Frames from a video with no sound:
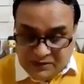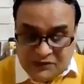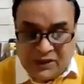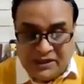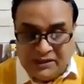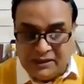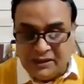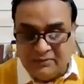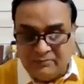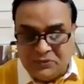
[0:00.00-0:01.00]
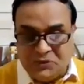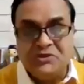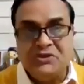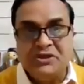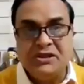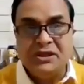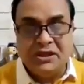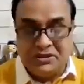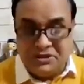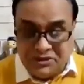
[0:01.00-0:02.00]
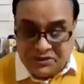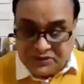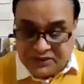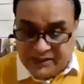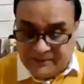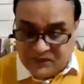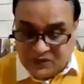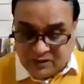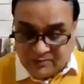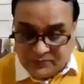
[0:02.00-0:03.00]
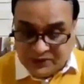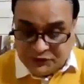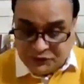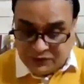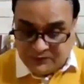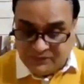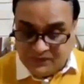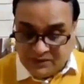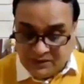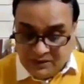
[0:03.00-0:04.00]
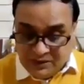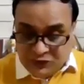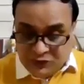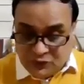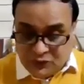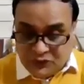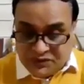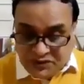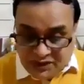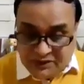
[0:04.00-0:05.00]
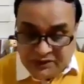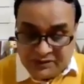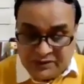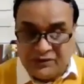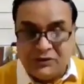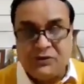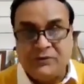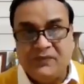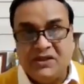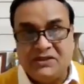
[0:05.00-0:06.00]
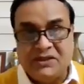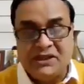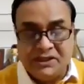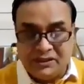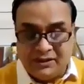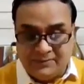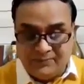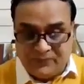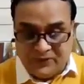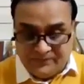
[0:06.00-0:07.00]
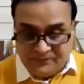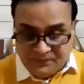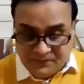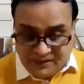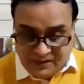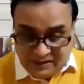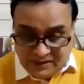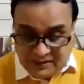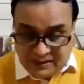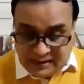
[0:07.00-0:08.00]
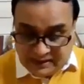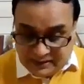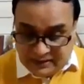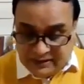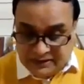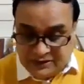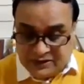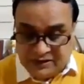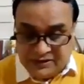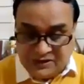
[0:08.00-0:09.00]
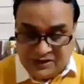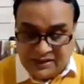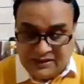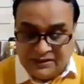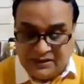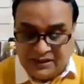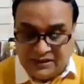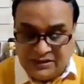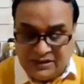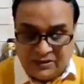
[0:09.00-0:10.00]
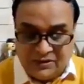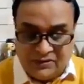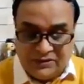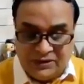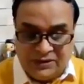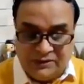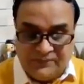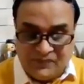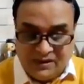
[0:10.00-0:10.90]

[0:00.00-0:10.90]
China Machinery Engineering Corporation showed keen interest in setting up an agricultural science and technology